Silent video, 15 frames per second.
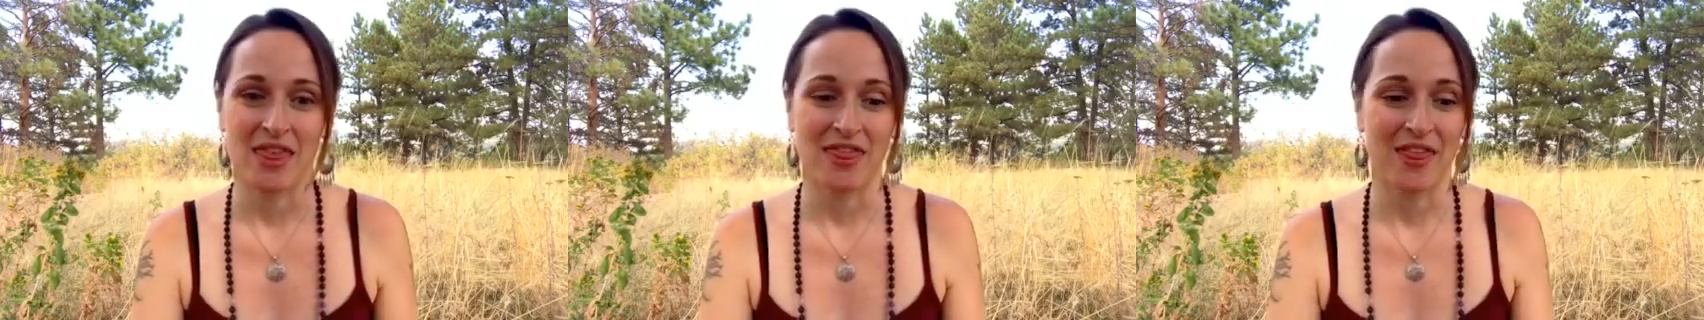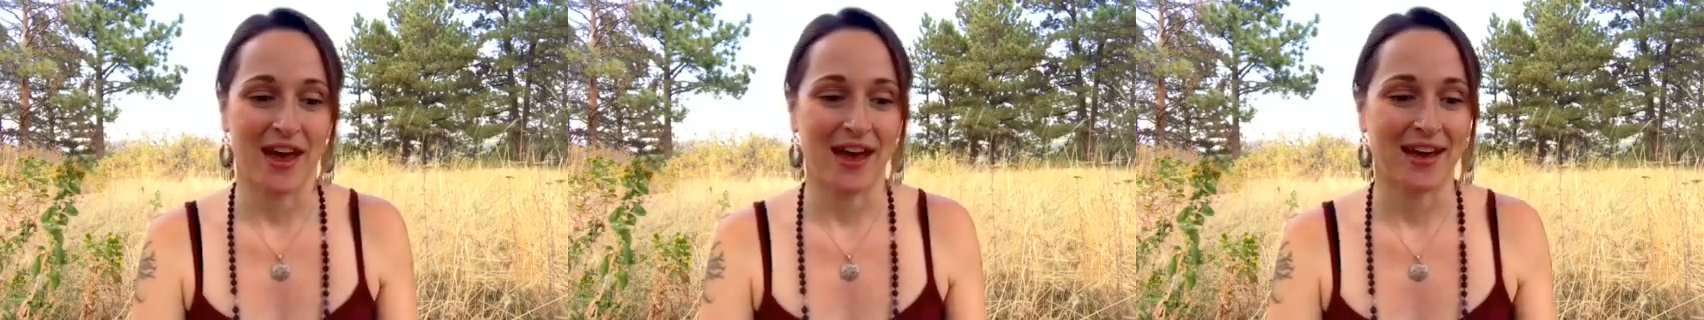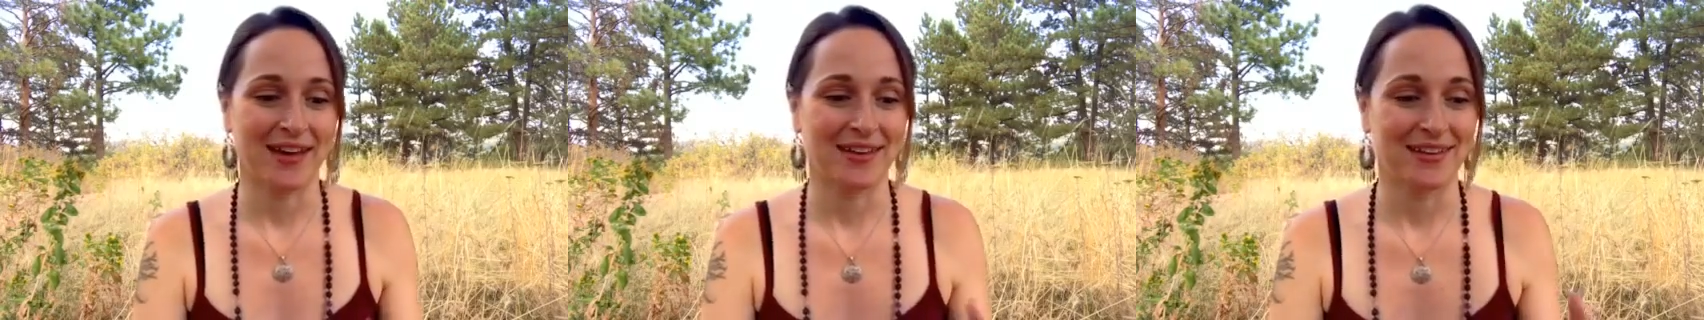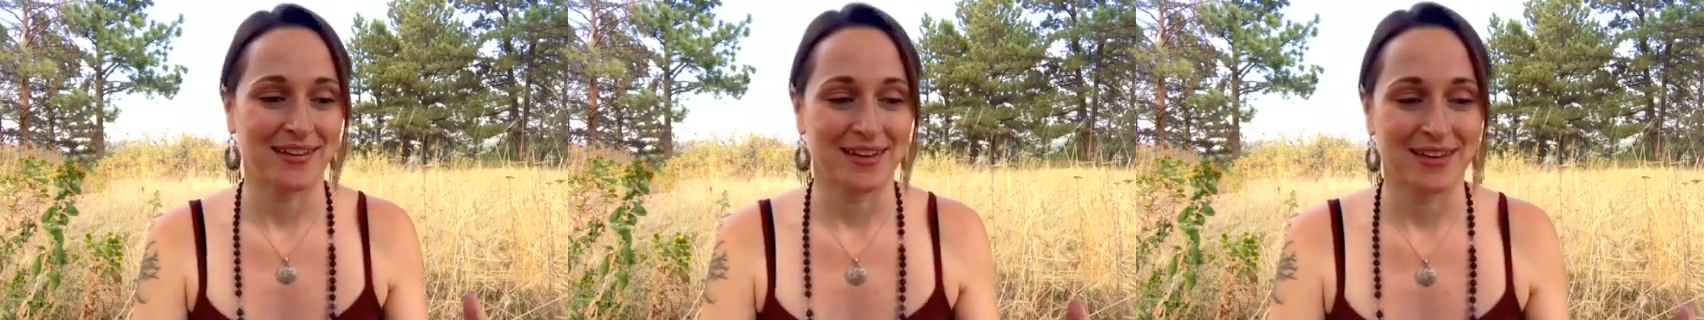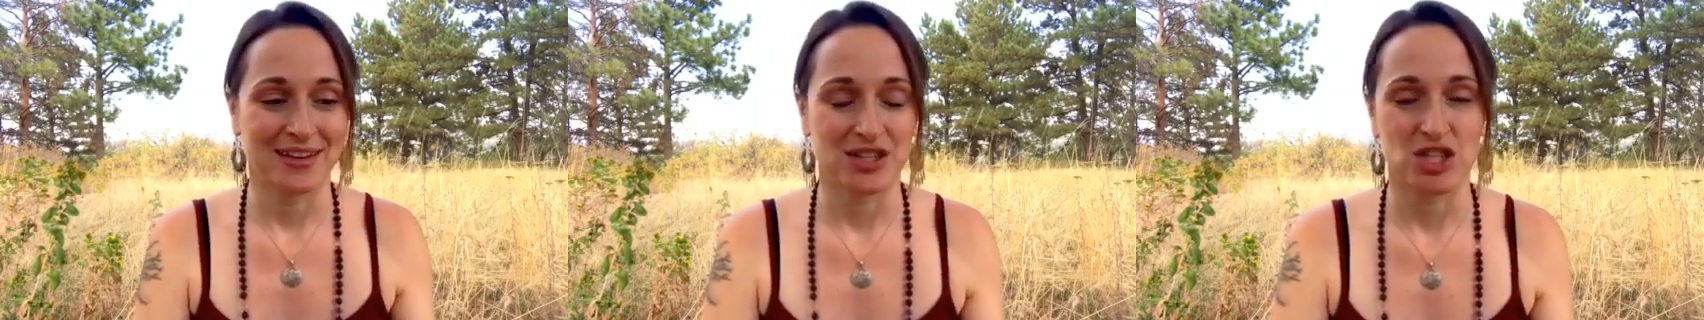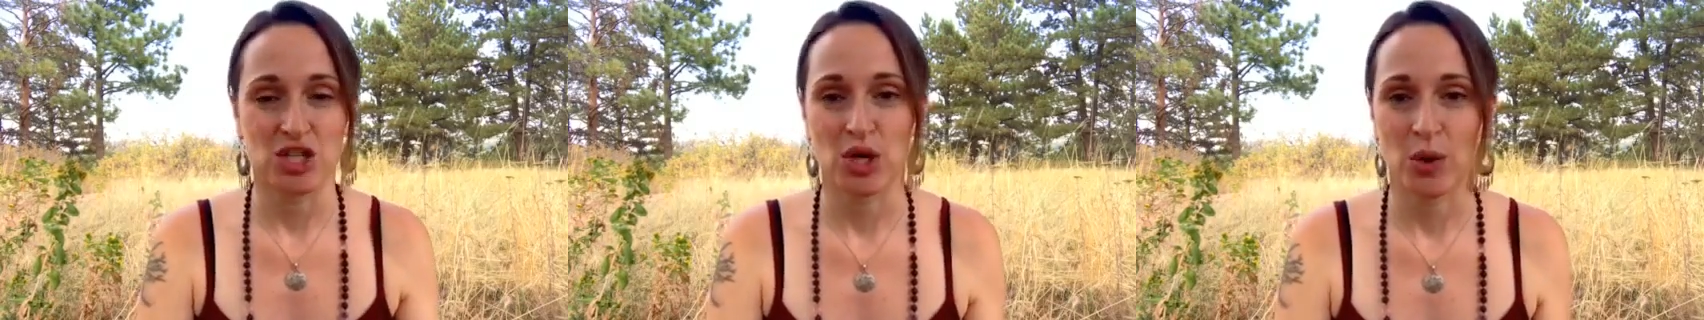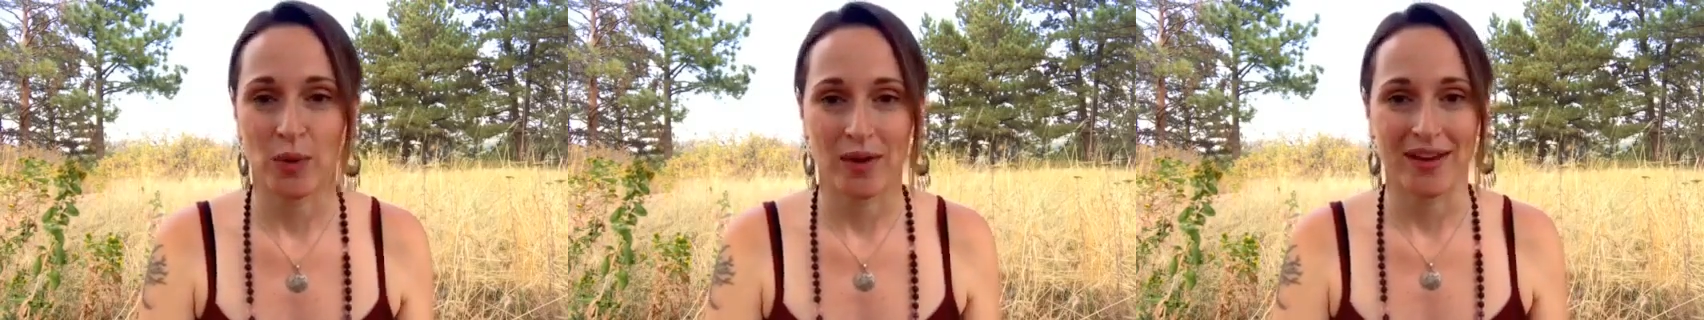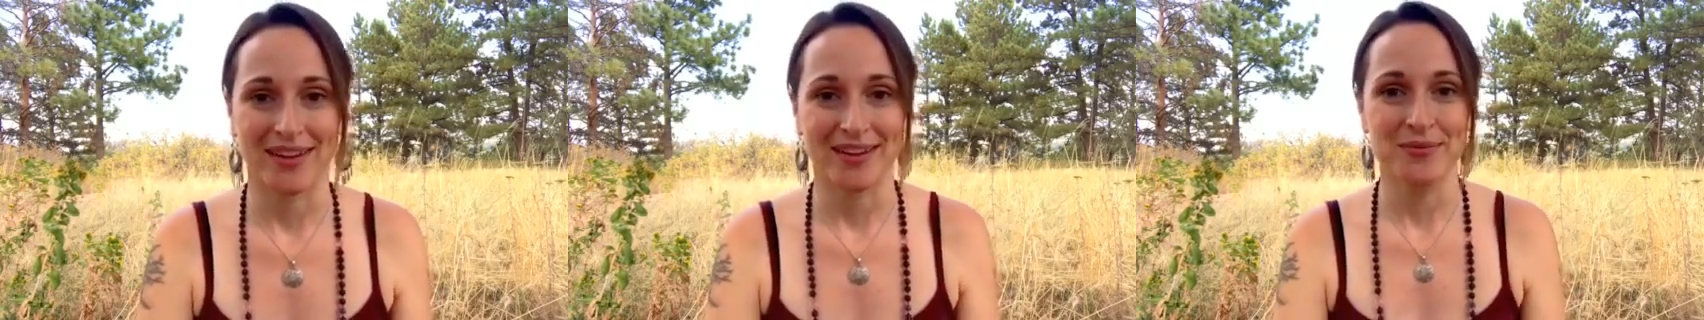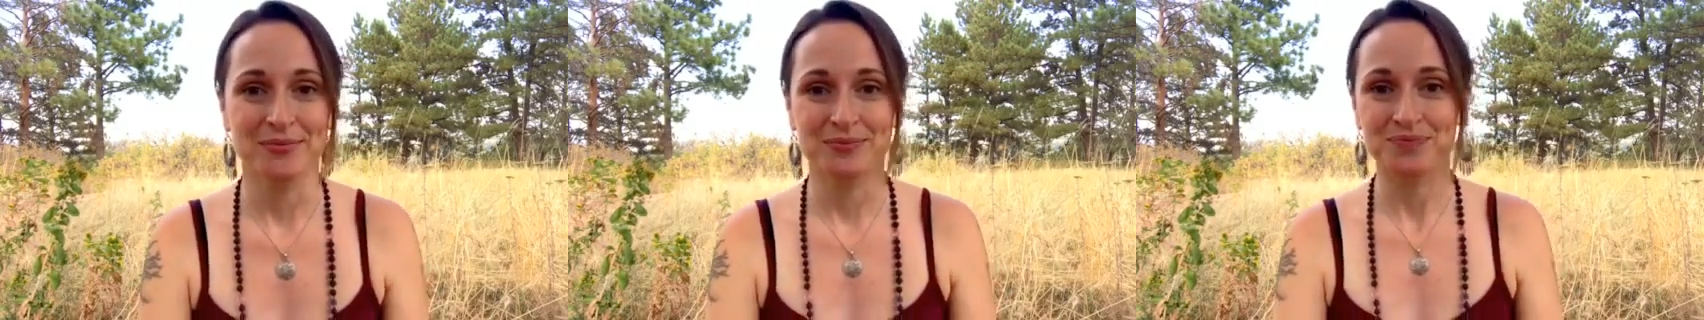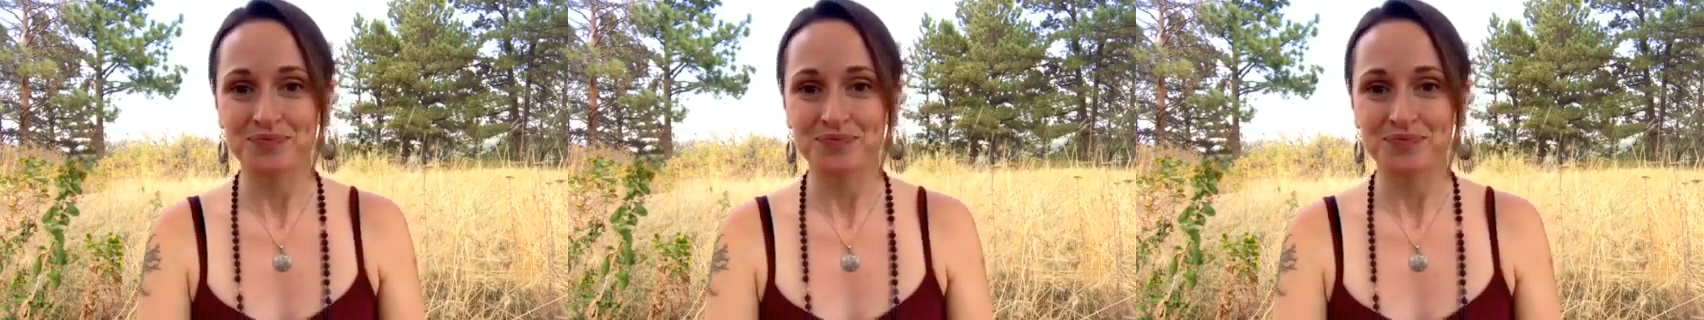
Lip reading: that toy